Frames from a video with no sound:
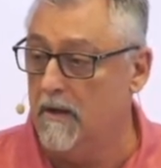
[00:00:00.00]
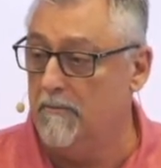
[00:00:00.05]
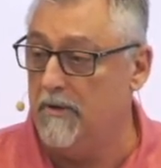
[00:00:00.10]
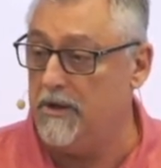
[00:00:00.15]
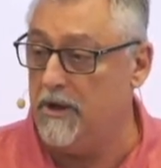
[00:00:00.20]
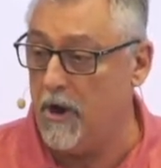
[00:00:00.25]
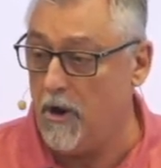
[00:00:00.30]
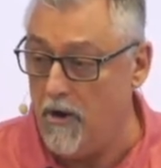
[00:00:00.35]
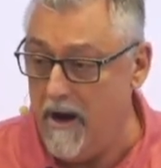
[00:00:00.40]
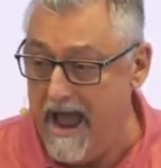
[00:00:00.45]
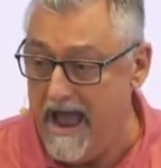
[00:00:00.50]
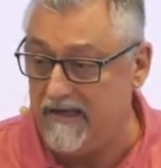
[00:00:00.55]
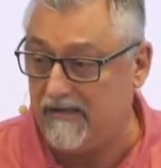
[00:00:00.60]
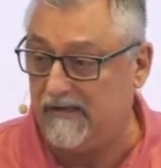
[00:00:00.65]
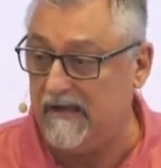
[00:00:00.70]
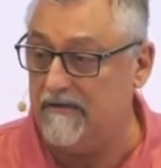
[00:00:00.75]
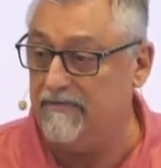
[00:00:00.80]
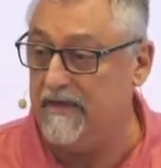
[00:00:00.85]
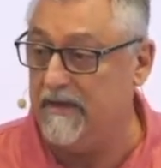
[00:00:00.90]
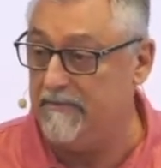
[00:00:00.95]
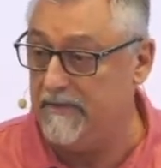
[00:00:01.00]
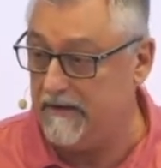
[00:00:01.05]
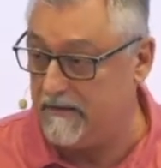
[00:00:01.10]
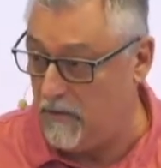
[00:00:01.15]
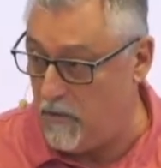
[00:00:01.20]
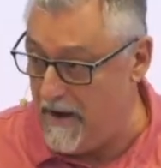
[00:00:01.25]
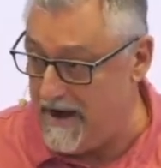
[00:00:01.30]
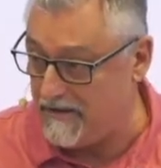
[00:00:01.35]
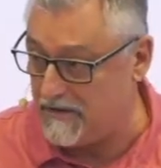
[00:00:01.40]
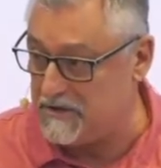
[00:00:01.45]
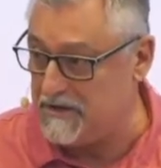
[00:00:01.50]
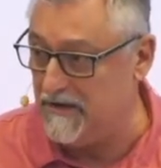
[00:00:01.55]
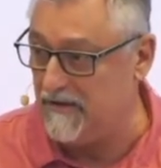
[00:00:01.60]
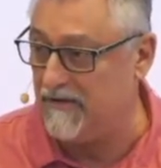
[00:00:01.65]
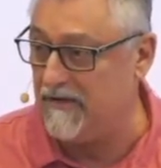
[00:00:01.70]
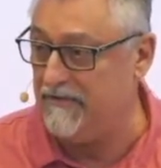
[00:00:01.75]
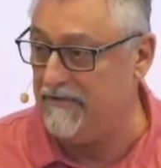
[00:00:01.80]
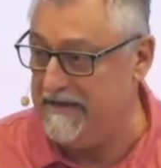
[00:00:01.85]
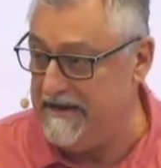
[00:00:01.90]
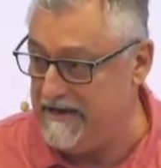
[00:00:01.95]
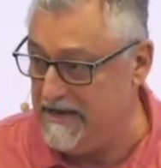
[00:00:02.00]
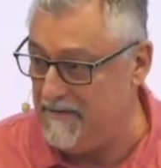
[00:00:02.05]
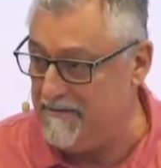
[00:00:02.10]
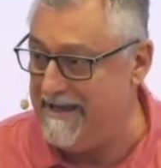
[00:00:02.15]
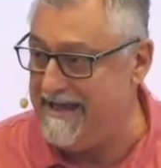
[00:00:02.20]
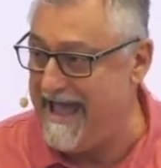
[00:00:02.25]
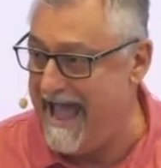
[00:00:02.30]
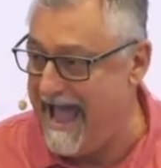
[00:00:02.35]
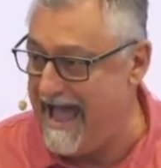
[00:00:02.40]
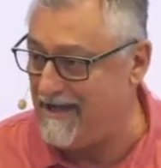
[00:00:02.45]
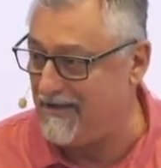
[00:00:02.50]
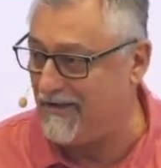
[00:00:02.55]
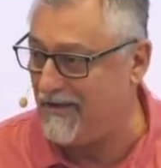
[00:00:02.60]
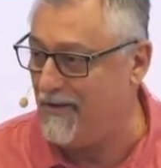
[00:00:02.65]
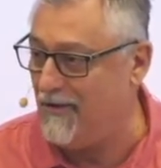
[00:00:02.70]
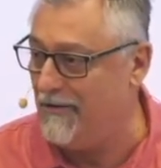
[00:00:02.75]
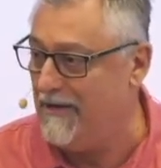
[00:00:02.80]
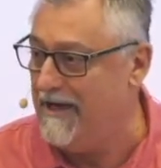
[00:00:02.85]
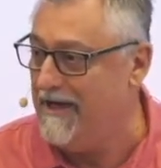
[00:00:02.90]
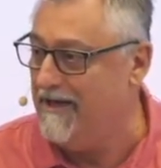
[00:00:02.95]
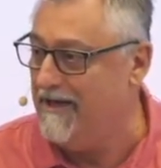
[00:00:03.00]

But you're asking them the questions that need to be asked so